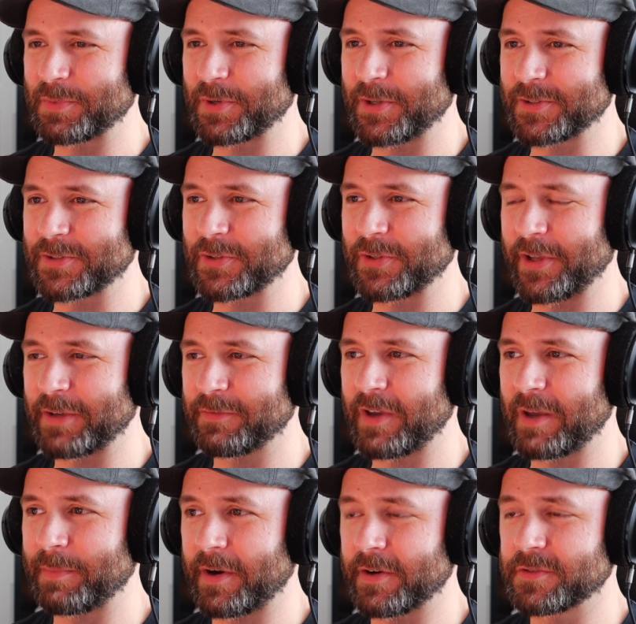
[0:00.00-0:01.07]
but also like
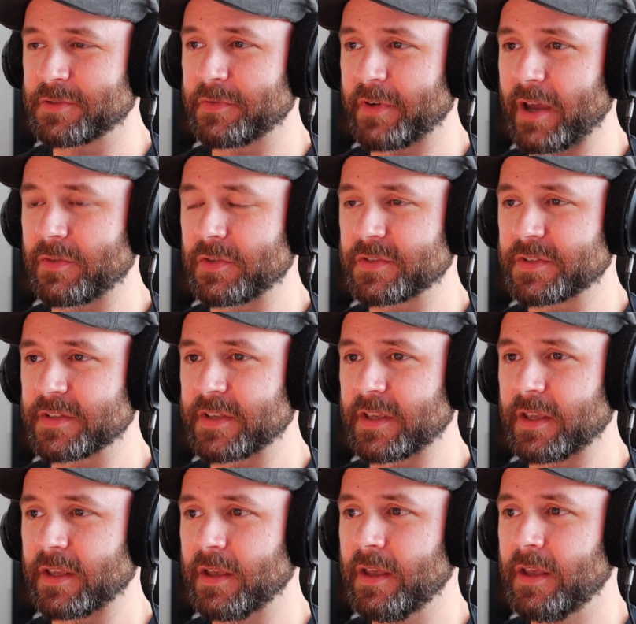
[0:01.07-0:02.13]
Vampire Survivors is
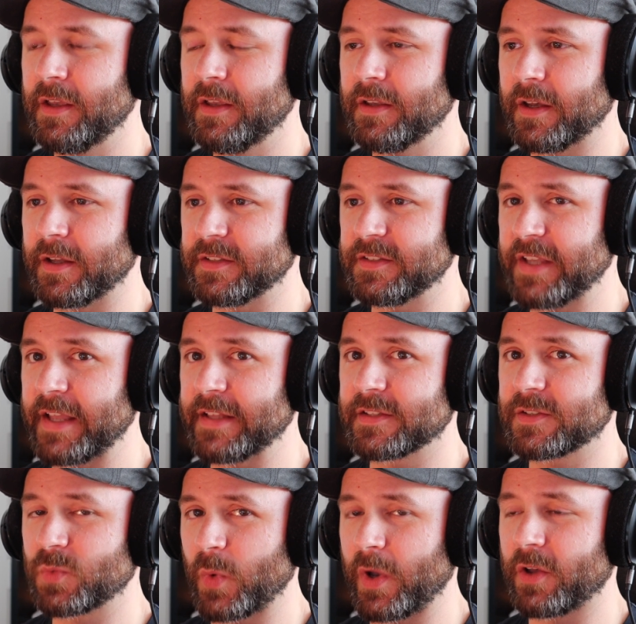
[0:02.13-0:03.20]
a
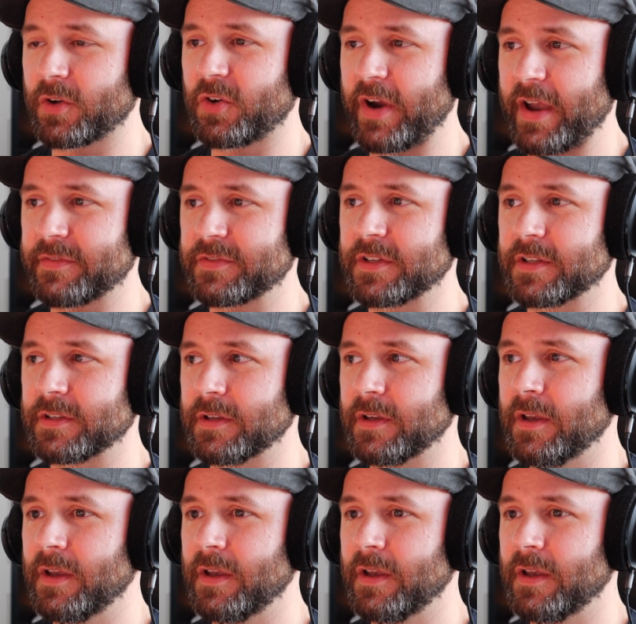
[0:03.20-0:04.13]
dense, well-crafted,